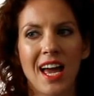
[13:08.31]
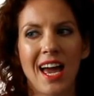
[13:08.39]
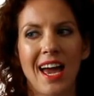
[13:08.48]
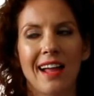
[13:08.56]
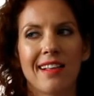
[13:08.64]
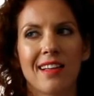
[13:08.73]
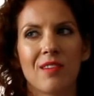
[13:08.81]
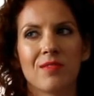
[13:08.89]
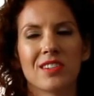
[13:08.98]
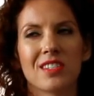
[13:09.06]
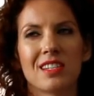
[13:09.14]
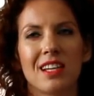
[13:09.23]
And I'm
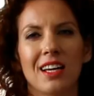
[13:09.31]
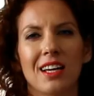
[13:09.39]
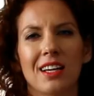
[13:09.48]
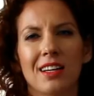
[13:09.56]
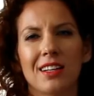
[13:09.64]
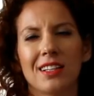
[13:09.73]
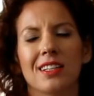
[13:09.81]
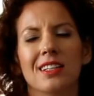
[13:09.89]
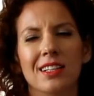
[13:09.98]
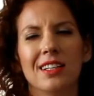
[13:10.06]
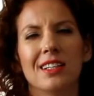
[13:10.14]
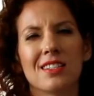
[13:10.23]
just like,
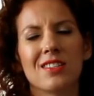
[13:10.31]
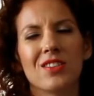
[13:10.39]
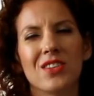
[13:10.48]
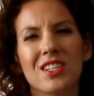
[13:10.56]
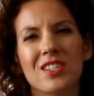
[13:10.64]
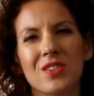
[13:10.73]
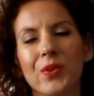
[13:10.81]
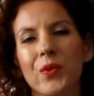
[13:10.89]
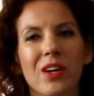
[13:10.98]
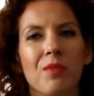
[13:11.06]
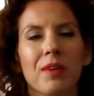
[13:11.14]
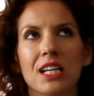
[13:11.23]
you know, it's just
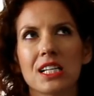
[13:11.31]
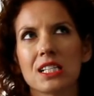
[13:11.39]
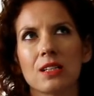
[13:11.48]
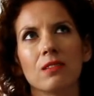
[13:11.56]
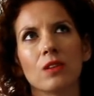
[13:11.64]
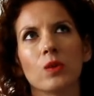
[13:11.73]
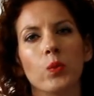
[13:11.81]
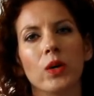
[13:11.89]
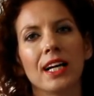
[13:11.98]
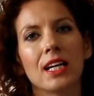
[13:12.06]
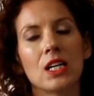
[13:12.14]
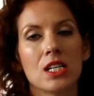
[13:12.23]
annoying, because I'm like,
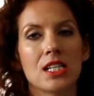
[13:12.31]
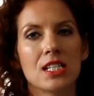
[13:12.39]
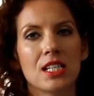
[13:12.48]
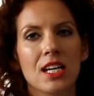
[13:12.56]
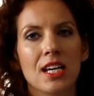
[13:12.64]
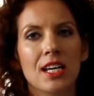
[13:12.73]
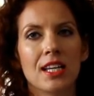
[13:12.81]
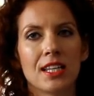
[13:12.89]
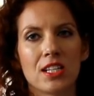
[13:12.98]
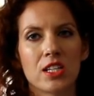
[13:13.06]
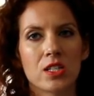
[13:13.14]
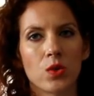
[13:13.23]
why couldn't they
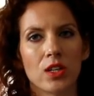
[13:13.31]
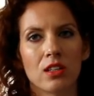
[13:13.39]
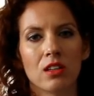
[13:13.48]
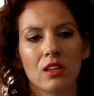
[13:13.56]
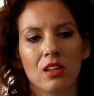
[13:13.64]
just do it?